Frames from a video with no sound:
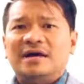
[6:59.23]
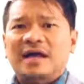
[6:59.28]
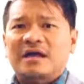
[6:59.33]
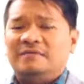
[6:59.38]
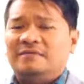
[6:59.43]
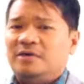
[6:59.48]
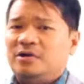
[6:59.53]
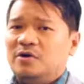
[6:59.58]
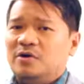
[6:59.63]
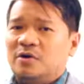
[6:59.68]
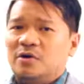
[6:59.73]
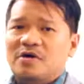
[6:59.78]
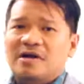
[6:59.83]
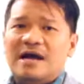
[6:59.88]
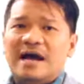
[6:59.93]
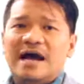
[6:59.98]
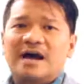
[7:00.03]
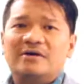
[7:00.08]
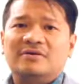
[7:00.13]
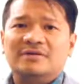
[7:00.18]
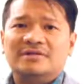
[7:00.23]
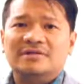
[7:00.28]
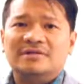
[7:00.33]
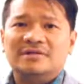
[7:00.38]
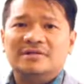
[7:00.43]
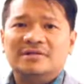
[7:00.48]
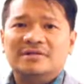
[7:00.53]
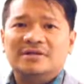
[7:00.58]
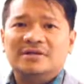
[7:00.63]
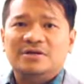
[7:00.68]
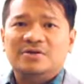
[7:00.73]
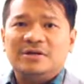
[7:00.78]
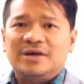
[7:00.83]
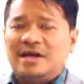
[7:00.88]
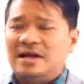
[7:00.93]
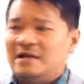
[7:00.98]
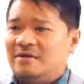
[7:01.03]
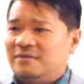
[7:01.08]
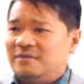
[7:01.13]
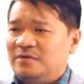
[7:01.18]
having your own house. You
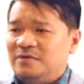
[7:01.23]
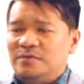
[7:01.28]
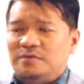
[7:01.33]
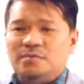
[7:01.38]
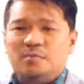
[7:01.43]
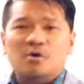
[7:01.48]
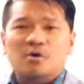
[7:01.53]
can have